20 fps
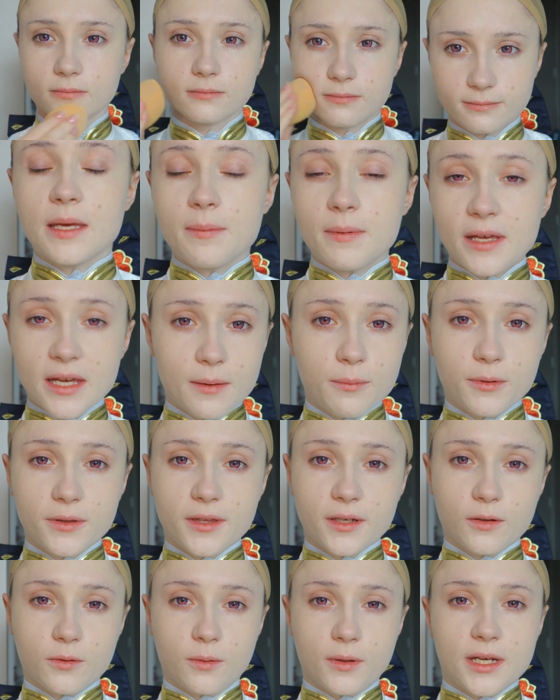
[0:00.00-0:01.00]
Keeping up with
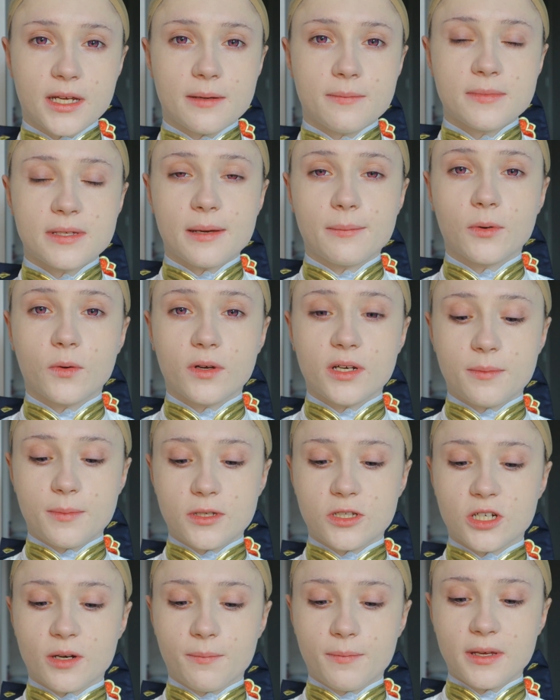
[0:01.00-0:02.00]
the creams, I'm going to be
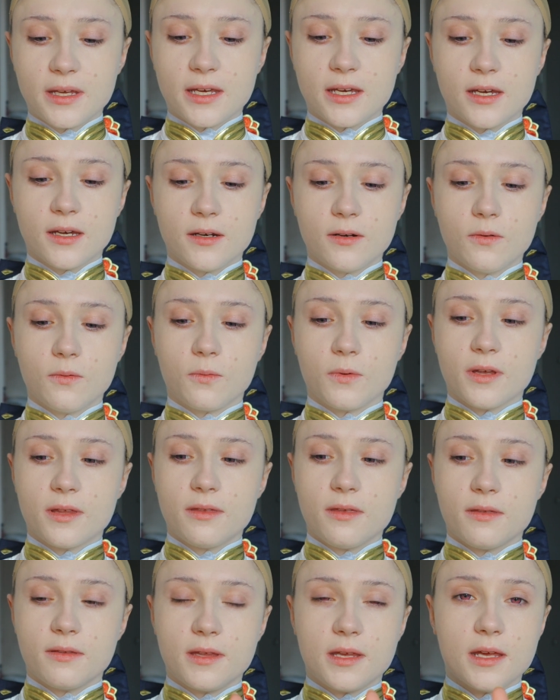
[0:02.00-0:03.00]
jumping in
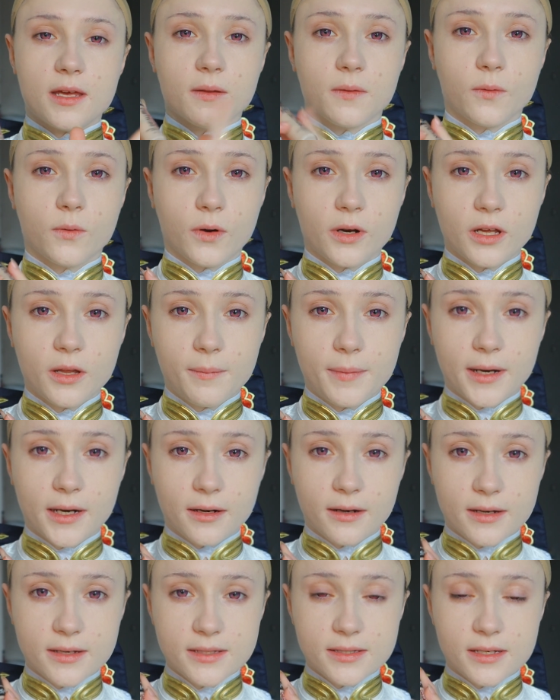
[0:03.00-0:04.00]
with the L'Oreal
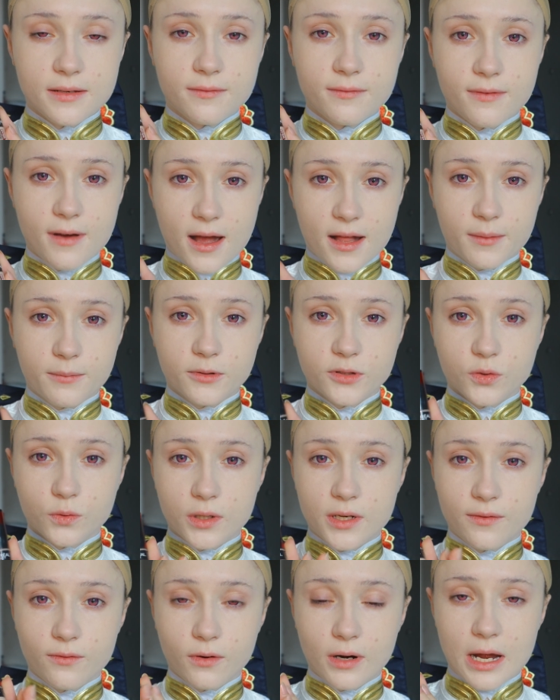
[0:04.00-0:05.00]
Paris Infallible
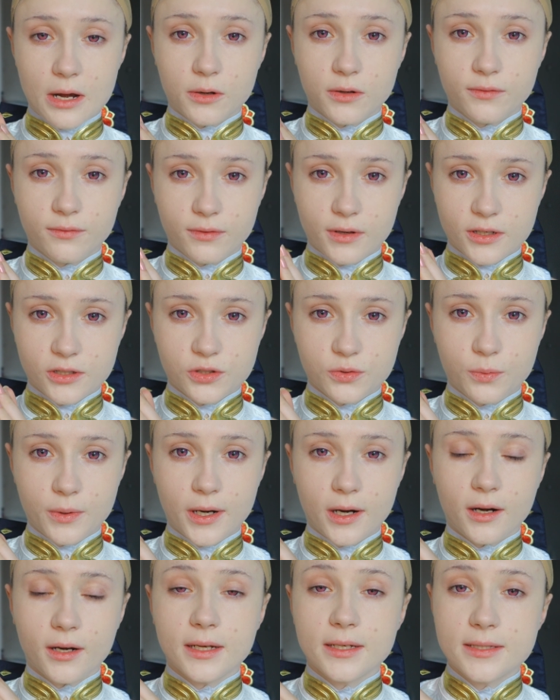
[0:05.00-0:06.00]
24-hour Fresh
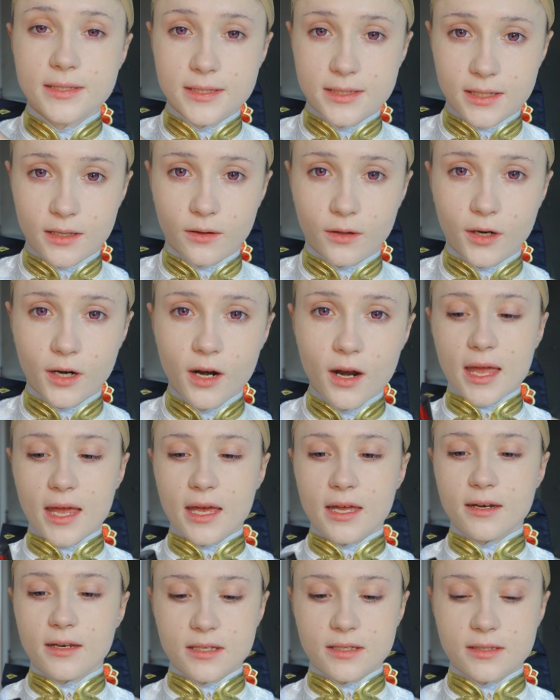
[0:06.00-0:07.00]
Wear Concealer,
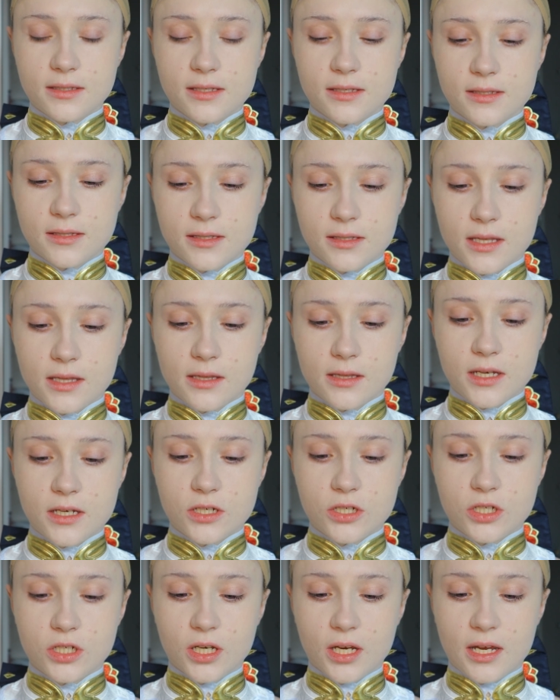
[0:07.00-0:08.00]
and this is in the
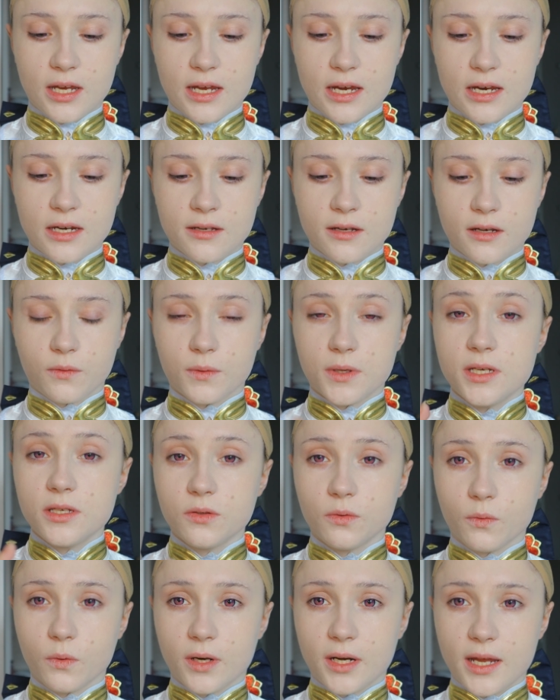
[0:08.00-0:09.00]
shade
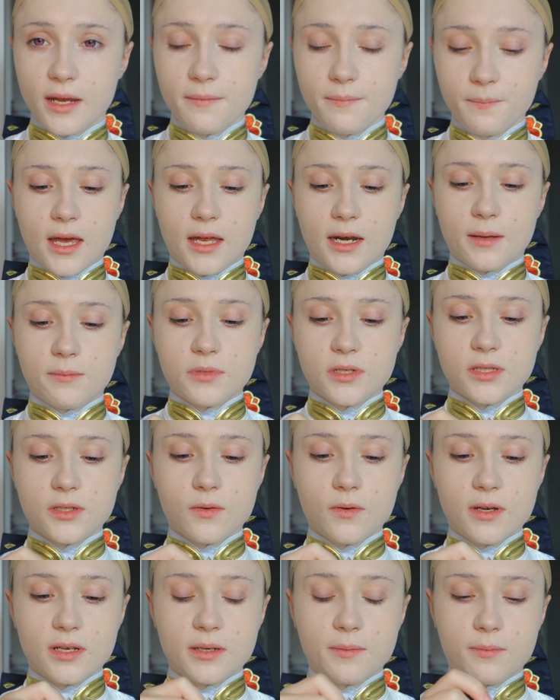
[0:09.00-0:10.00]
320. And I'm just
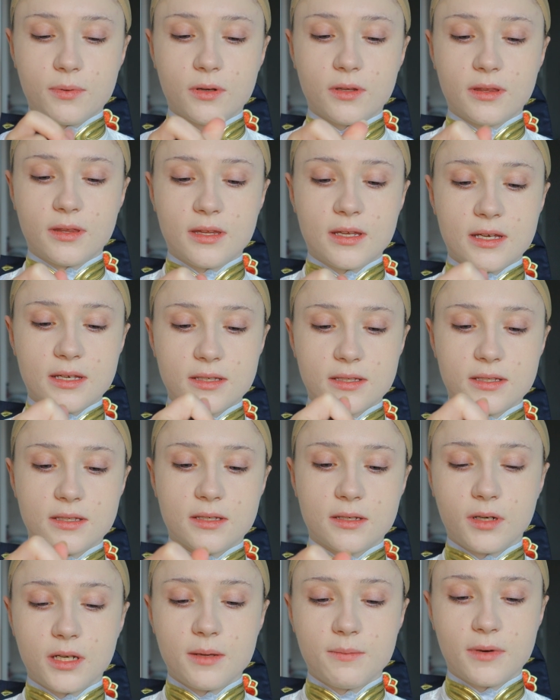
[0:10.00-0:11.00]
going to put
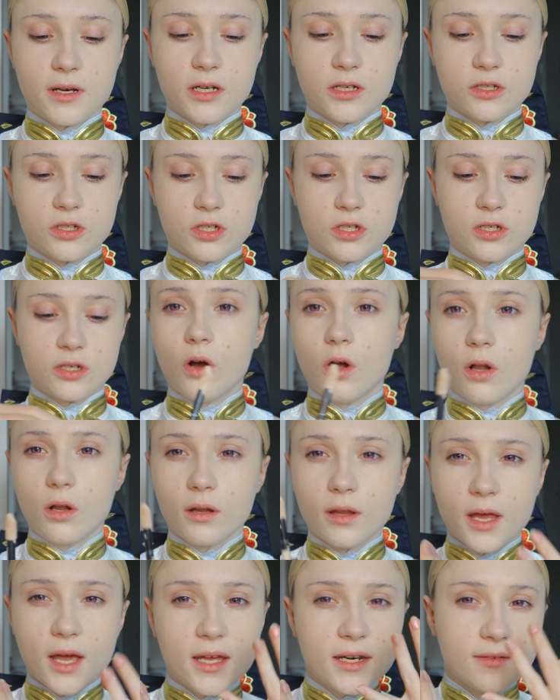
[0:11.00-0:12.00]
this pretty much
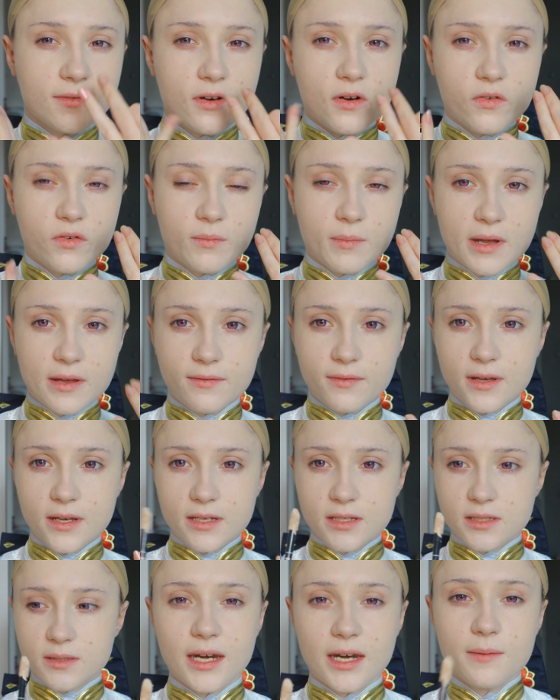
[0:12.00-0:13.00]
all kind of over my
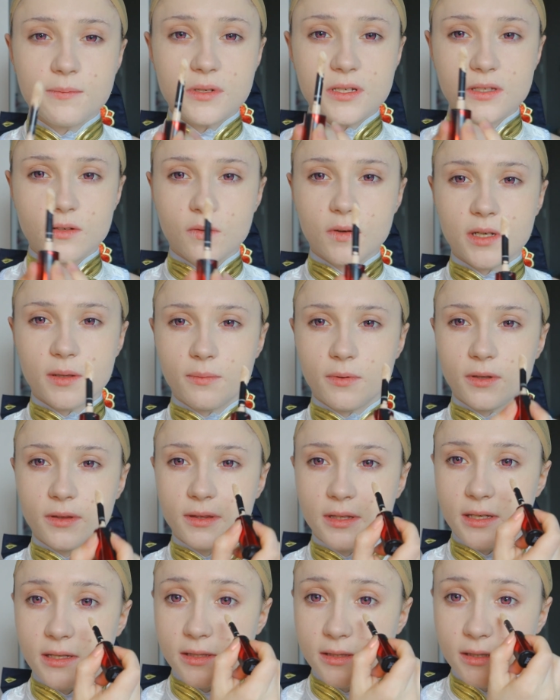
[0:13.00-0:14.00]
face, and I'm just going to
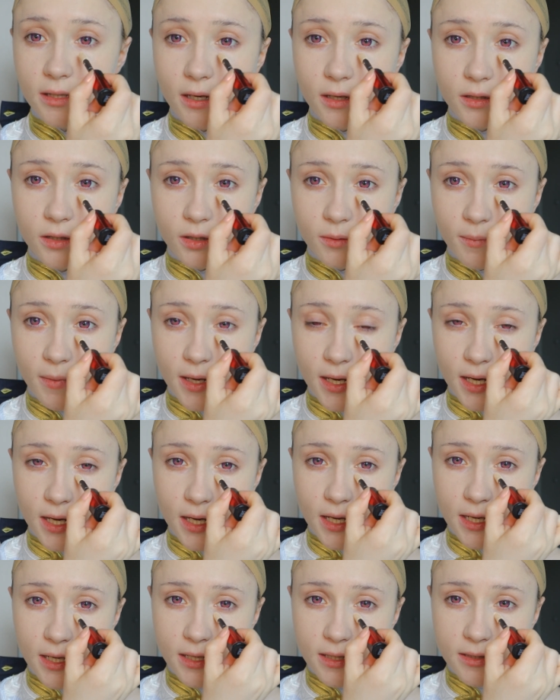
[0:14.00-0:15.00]
put this under my
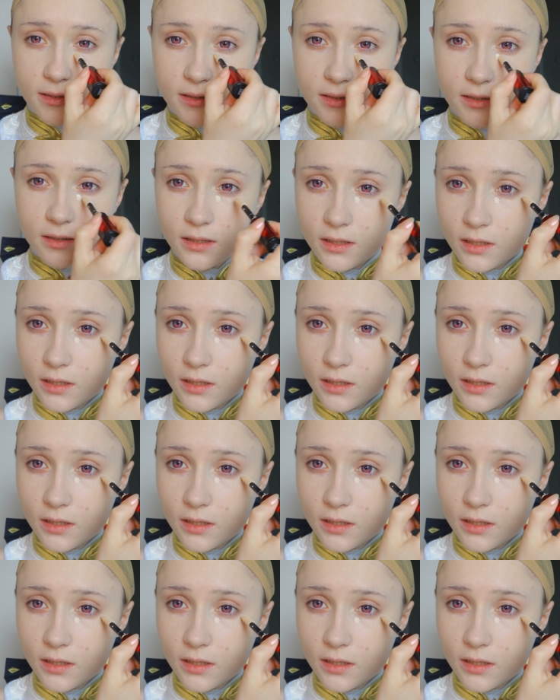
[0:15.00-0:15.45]
eyes